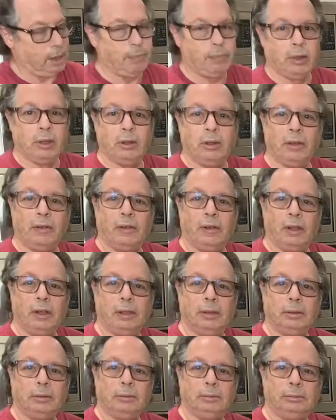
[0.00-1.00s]
beautiful?
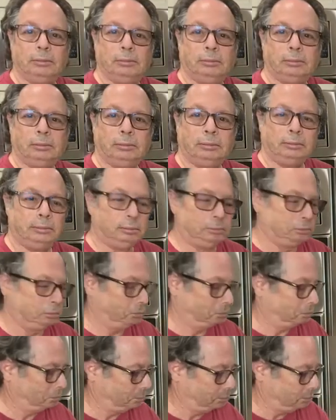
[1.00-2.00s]

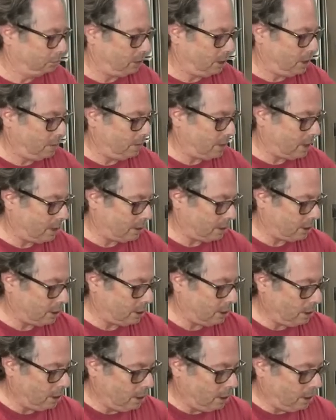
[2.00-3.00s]
Can you imagine?
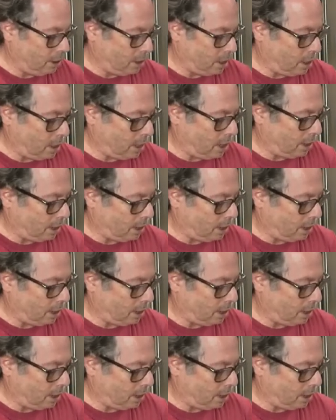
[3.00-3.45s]
All right,